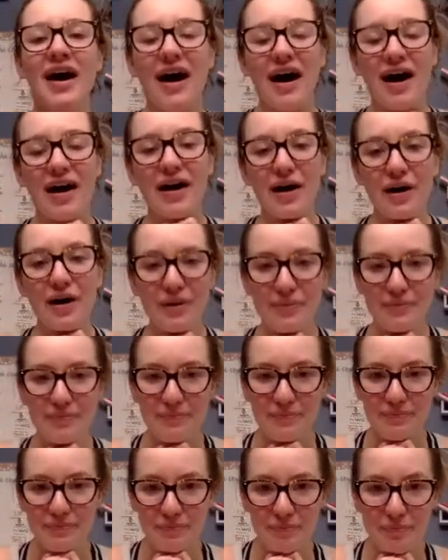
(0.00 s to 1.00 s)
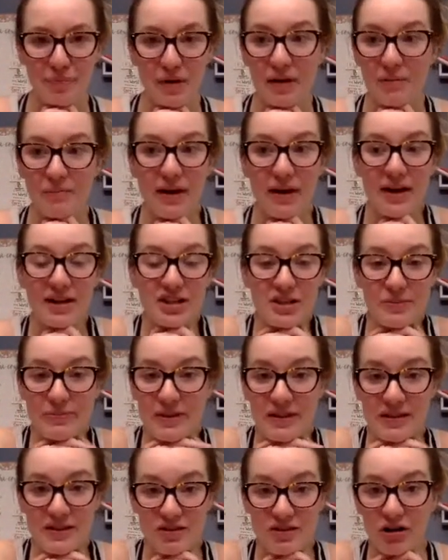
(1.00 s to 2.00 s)
but it might just be
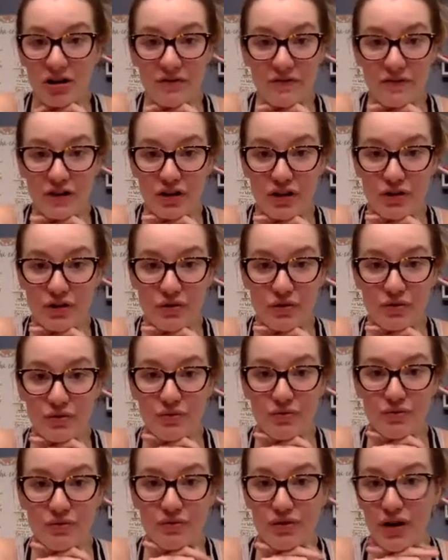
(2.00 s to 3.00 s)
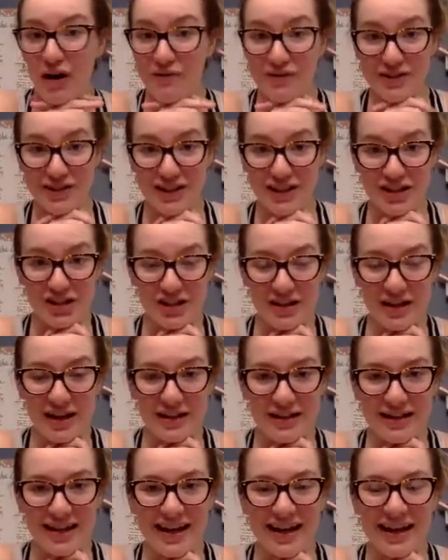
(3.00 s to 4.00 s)
the start of a new conversation
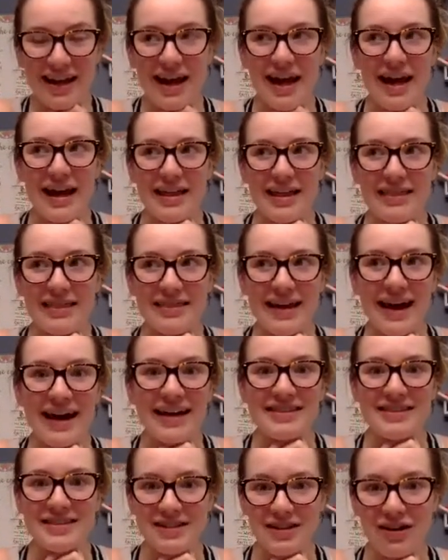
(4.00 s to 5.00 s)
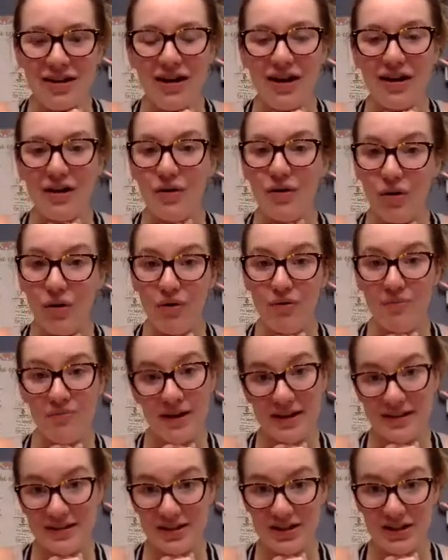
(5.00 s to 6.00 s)
that day, that's not cold
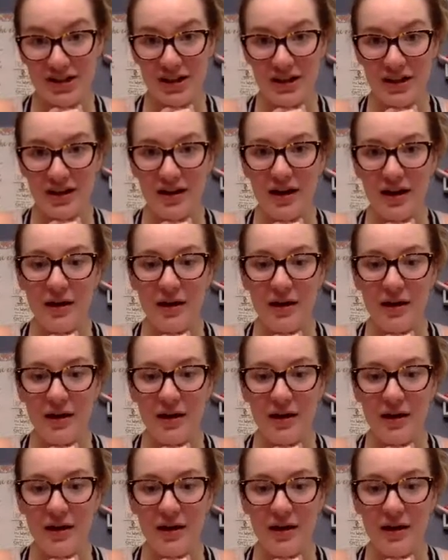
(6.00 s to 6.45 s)
messaging.